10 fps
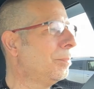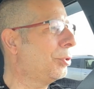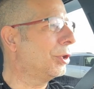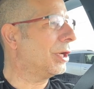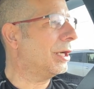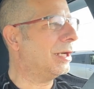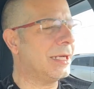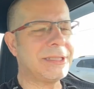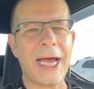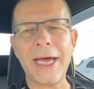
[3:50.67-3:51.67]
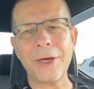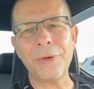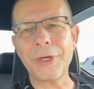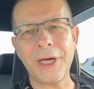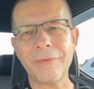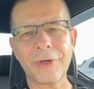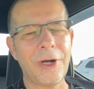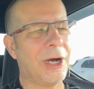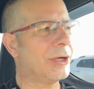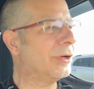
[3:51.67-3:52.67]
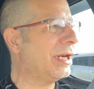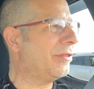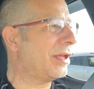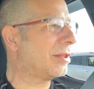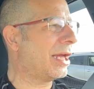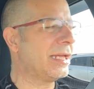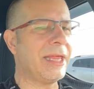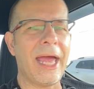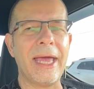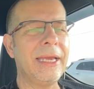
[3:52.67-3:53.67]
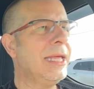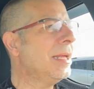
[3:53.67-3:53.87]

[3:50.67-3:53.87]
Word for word: put a, a tonneau cover on or anything like that.